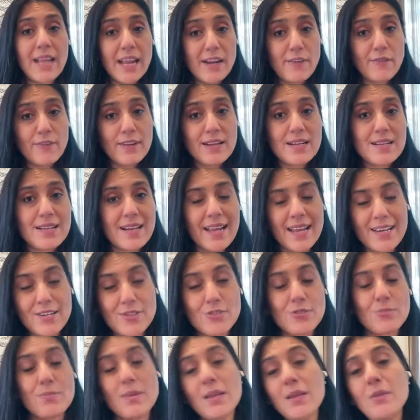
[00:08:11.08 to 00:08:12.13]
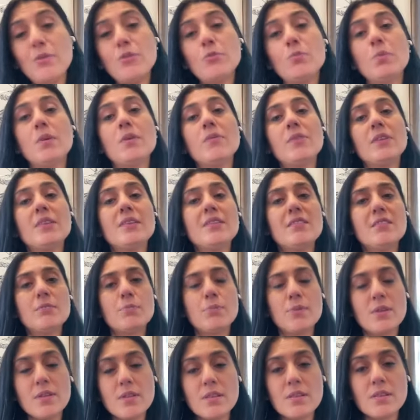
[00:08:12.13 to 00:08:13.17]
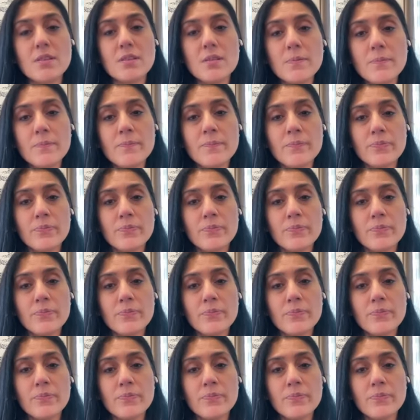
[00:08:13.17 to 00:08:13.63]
that felt right to me to be with this person